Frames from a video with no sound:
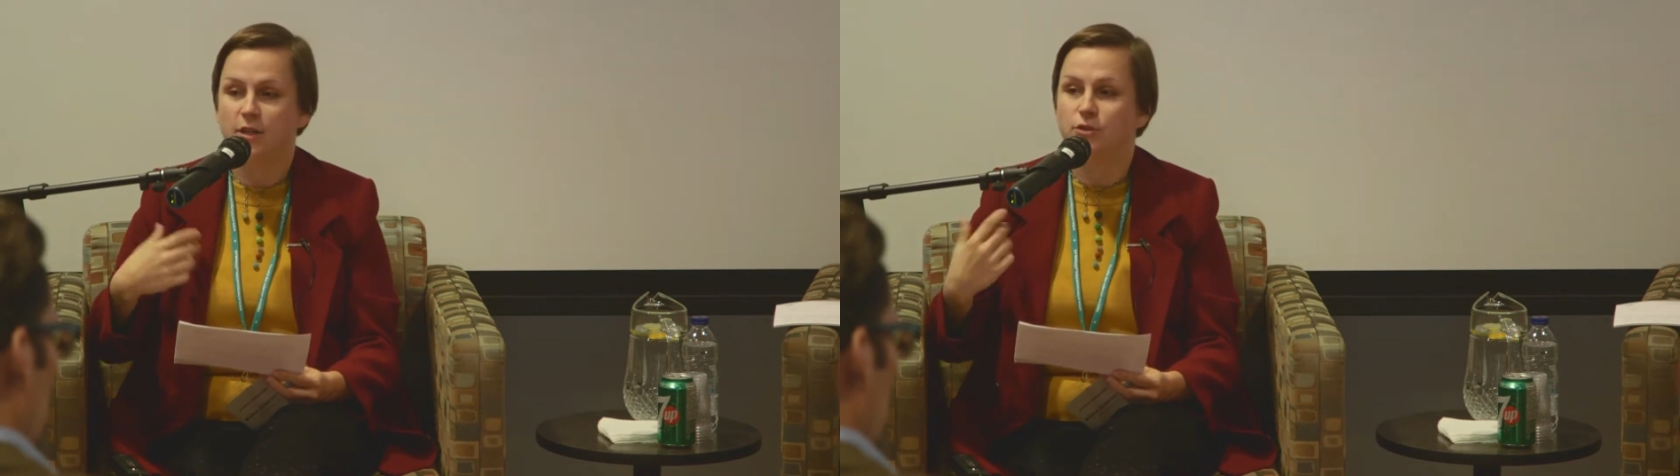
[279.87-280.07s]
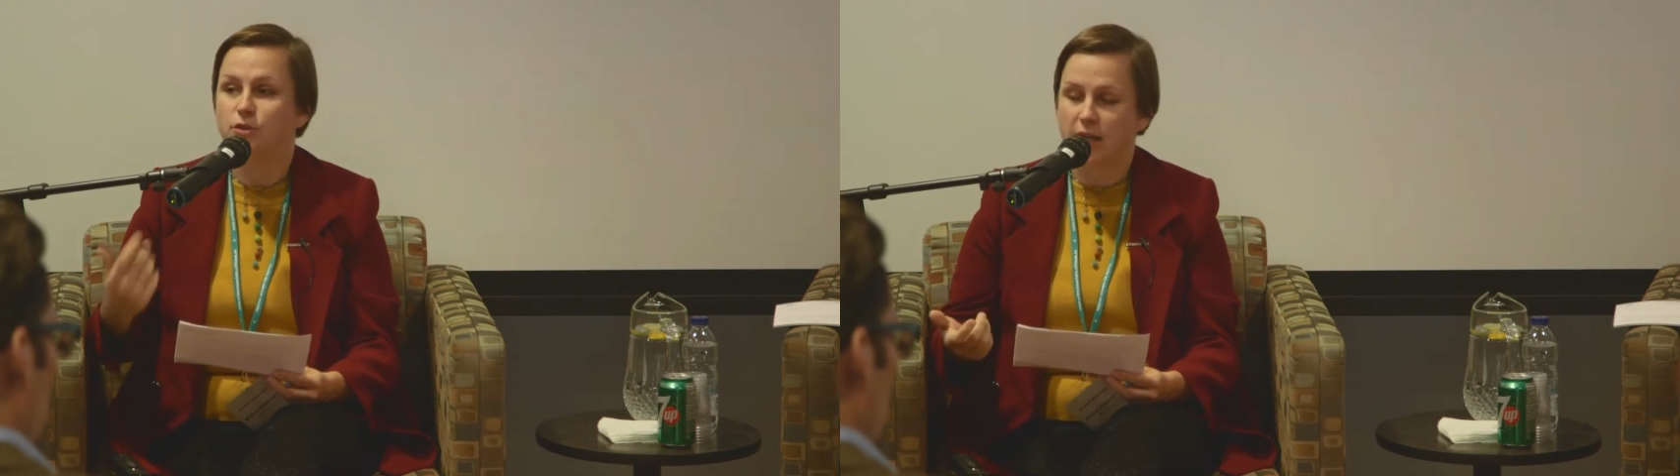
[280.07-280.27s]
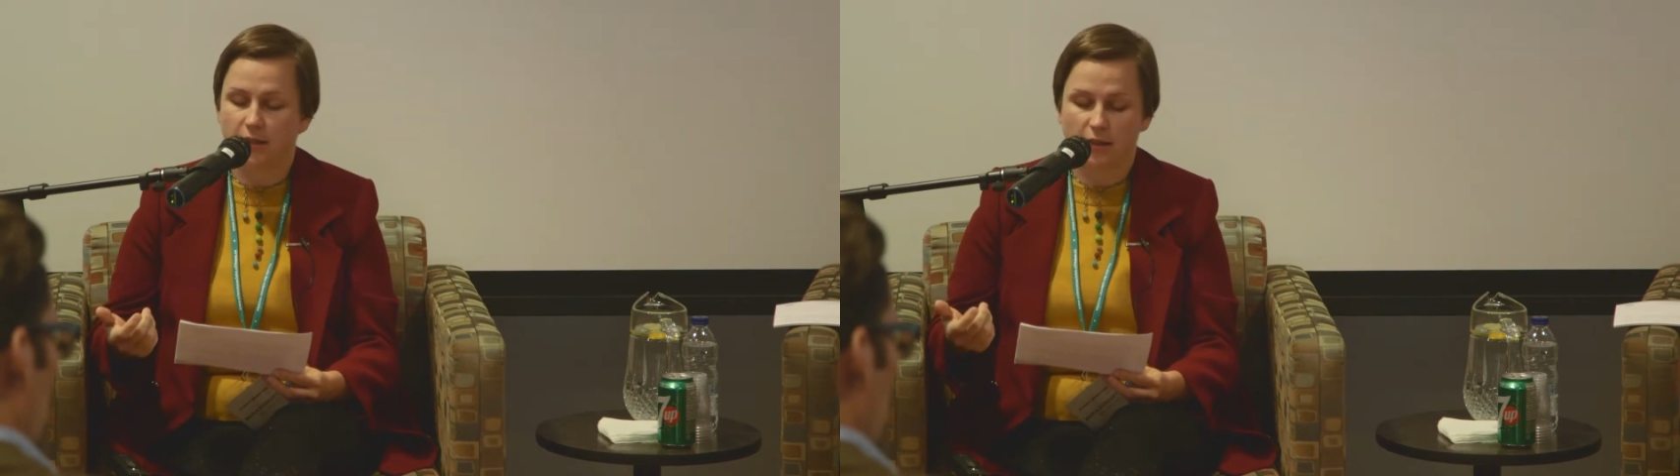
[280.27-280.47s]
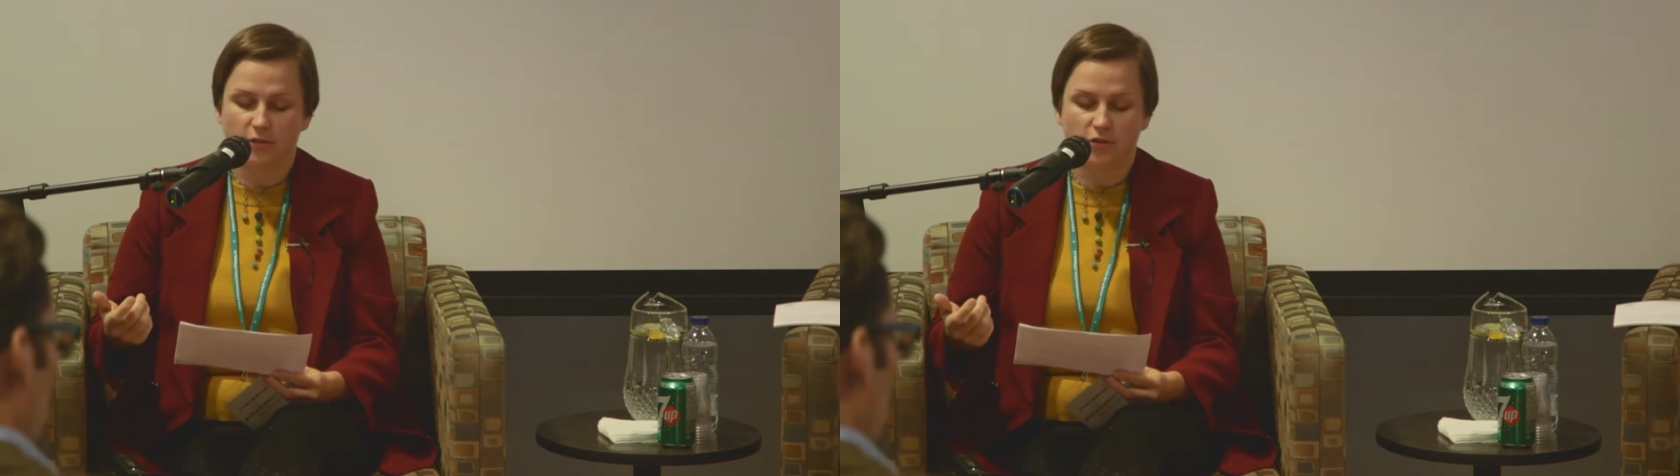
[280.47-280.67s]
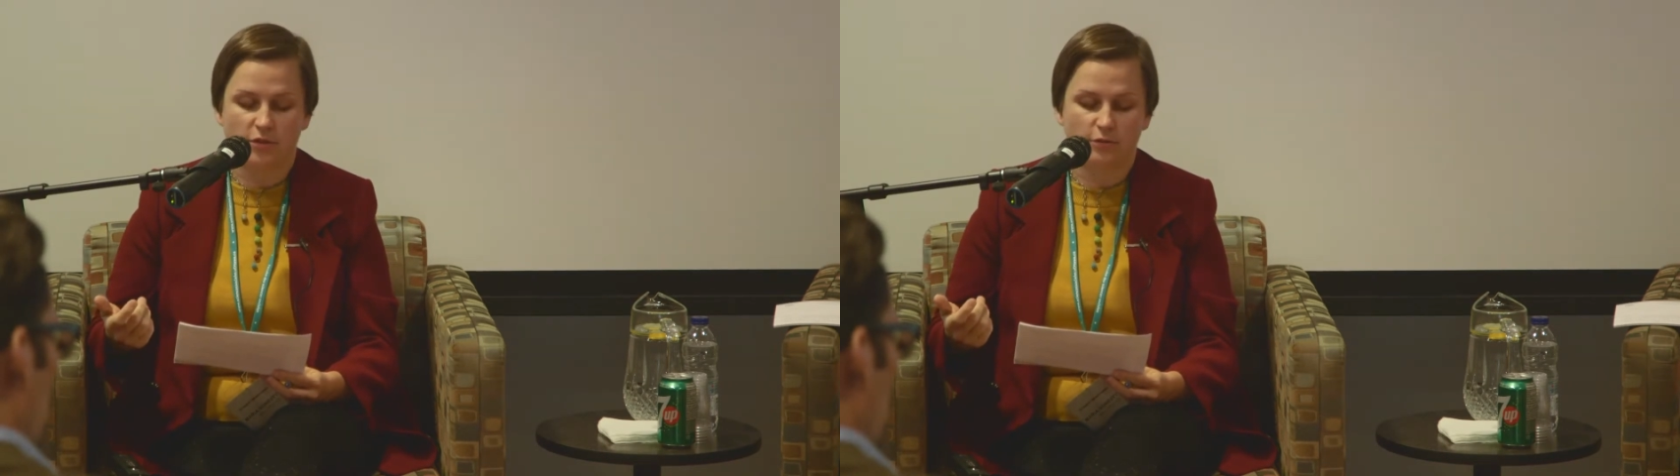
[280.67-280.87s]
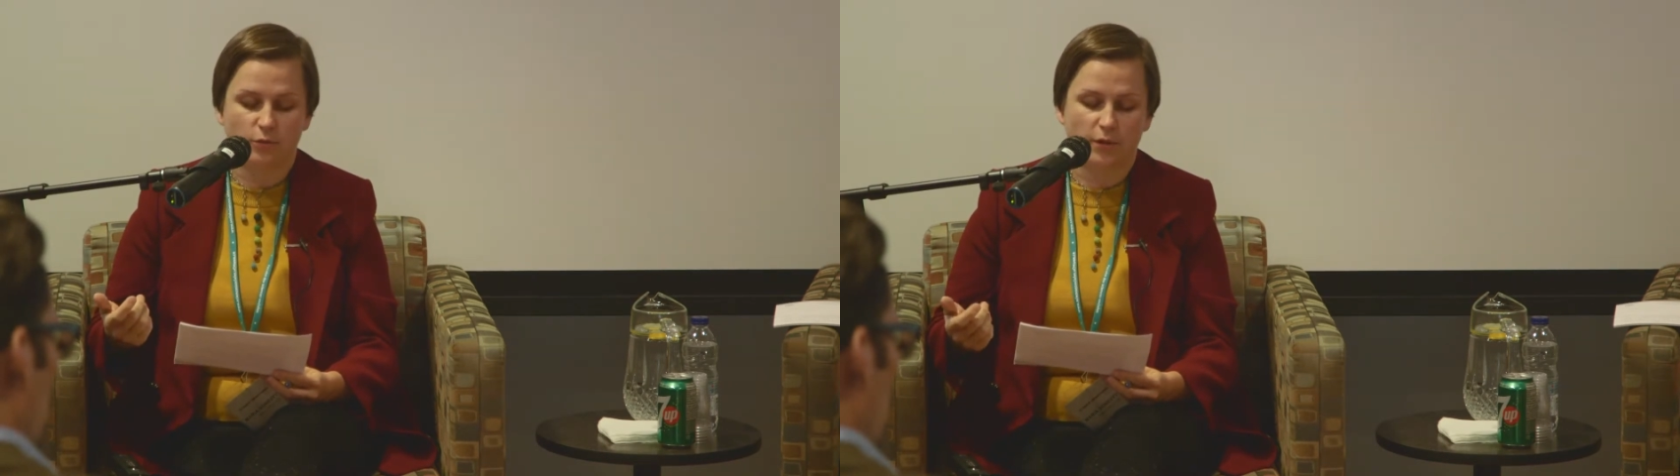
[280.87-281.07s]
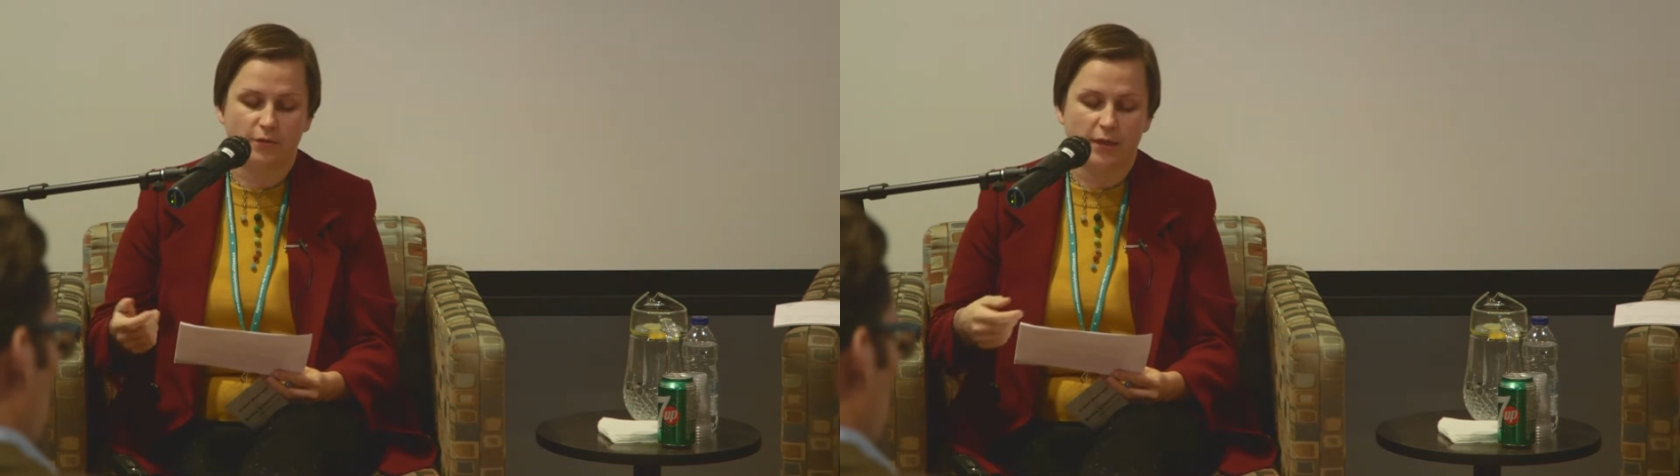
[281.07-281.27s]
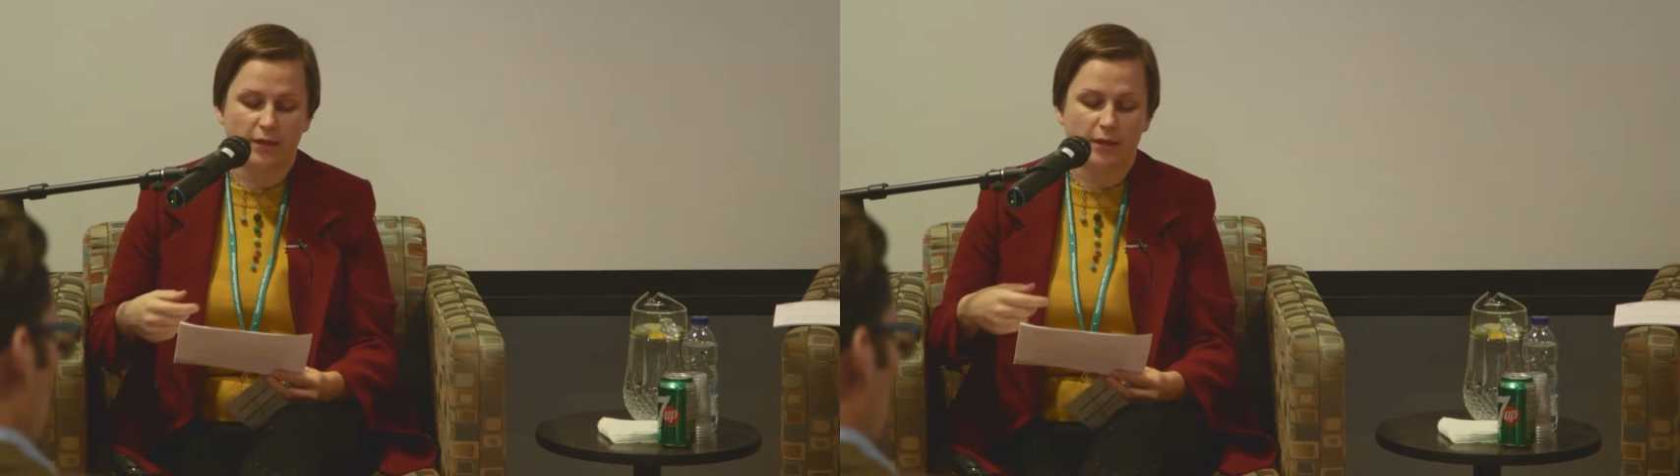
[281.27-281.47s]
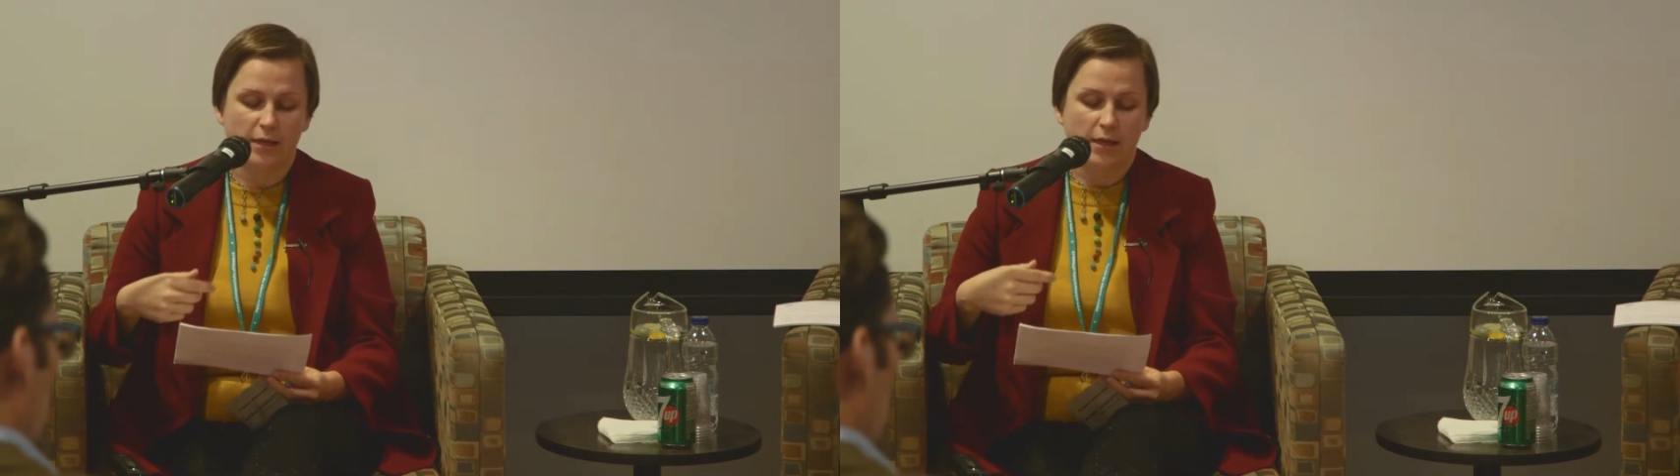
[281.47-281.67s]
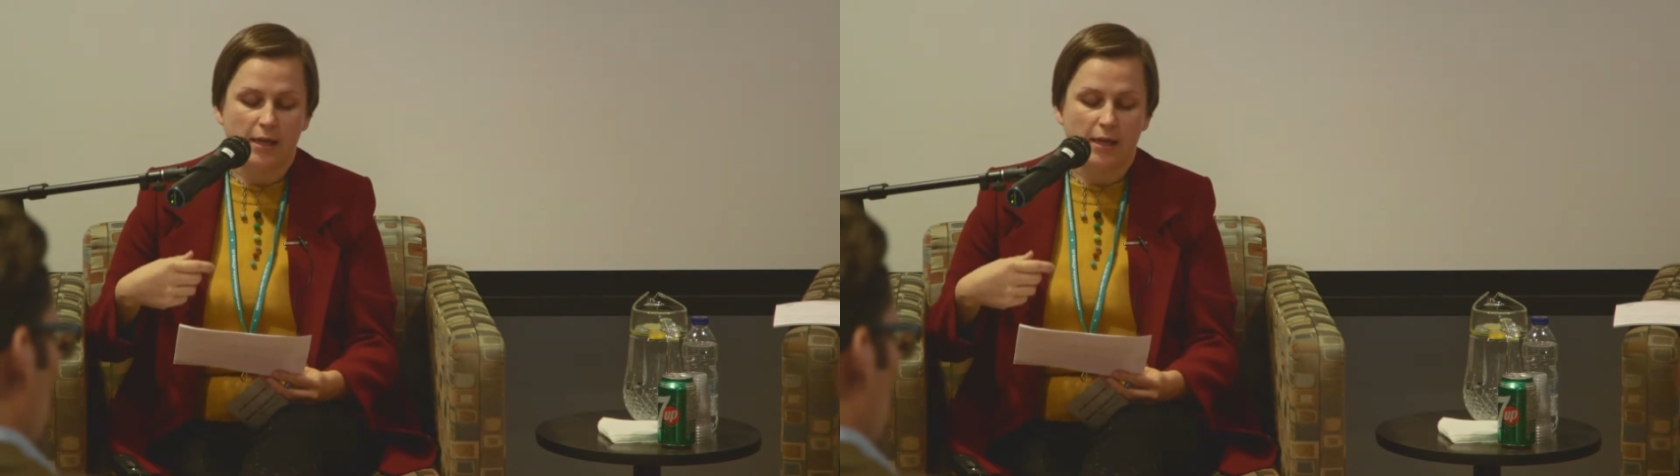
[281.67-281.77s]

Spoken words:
new technologies of warfare,